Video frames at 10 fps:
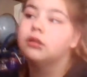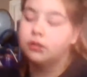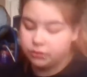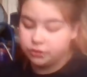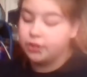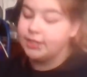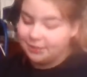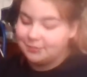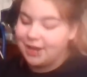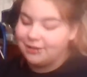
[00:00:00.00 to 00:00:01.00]
Trace the
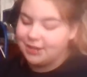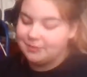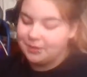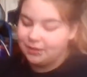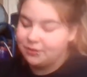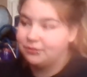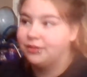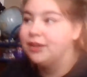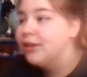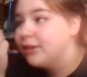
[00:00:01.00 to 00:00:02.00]
brows, I mean, don't,
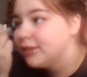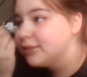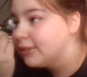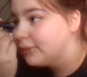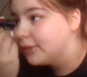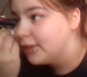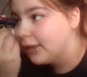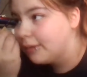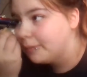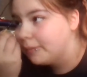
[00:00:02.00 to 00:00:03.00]
because that's what the
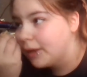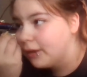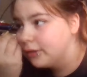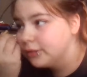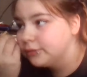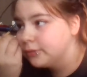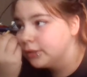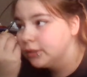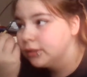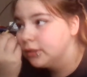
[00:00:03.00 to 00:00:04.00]
powder is for.
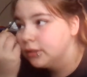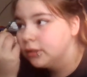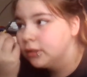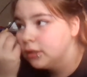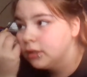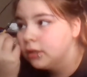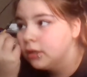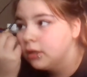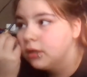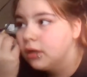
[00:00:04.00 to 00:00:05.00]

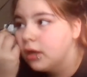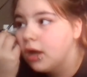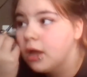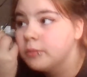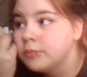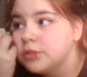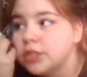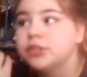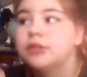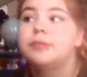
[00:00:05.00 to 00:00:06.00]
I'm such
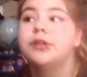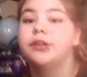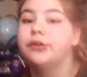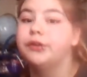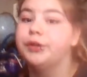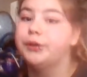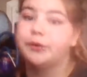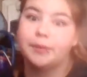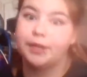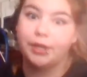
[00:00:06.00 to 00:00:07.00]
a good beauty guru, oh
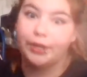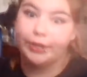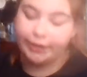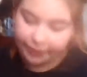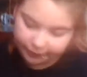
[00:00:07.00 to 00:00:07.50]
my god,